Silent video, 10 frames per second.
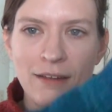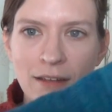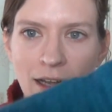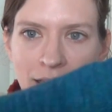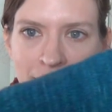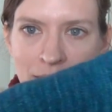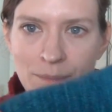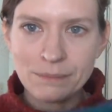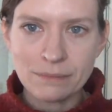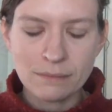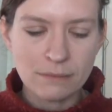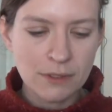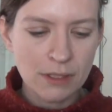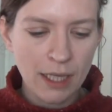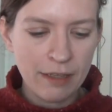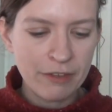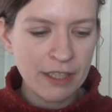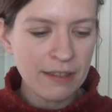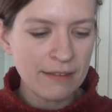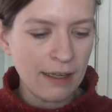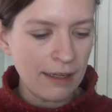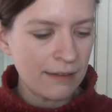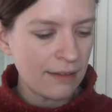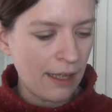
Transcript: stockinette vanilla socks.